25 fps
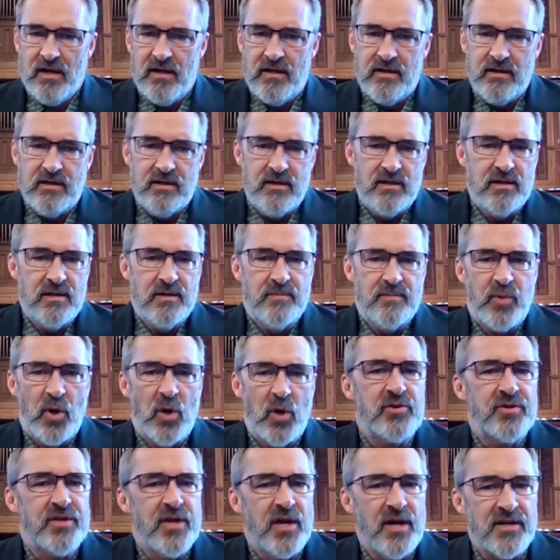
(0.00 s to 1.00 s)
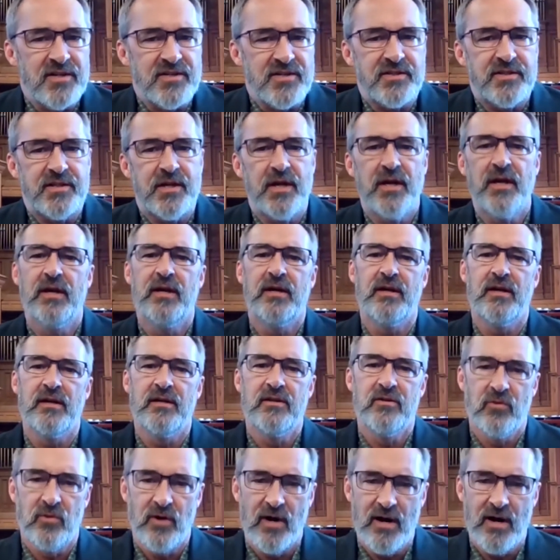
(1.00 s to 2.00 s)
the protests
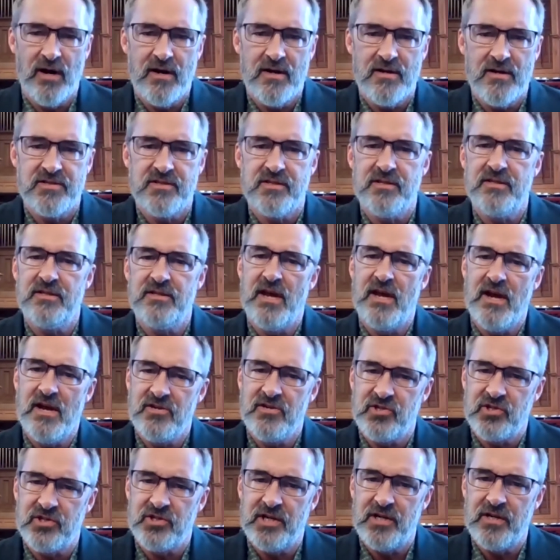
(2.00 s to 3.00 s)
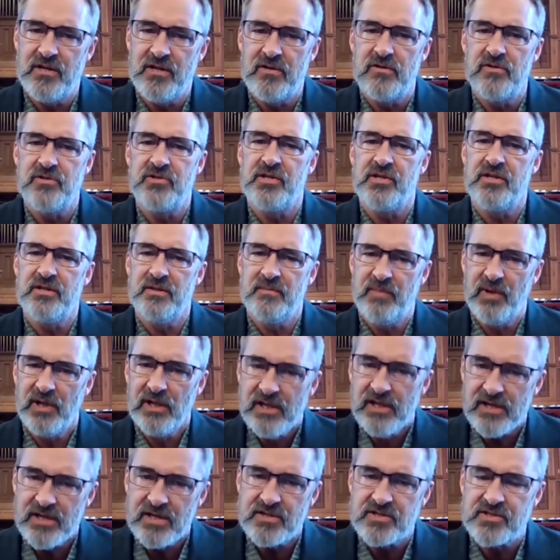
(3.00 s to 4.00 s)
and the riots and the agitators and
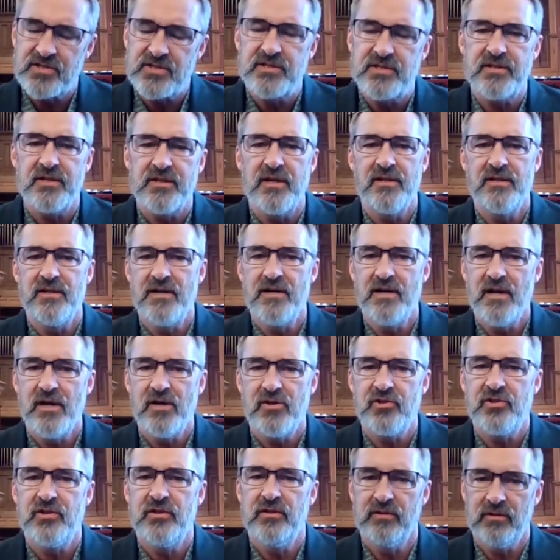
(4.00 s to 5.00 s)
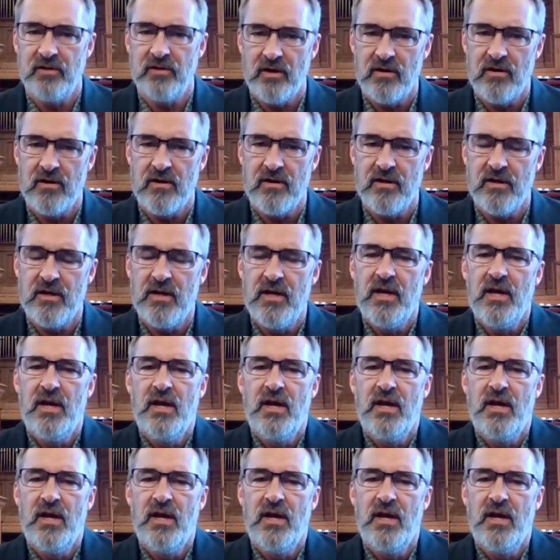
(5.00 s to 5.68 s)
the police and the National Guard.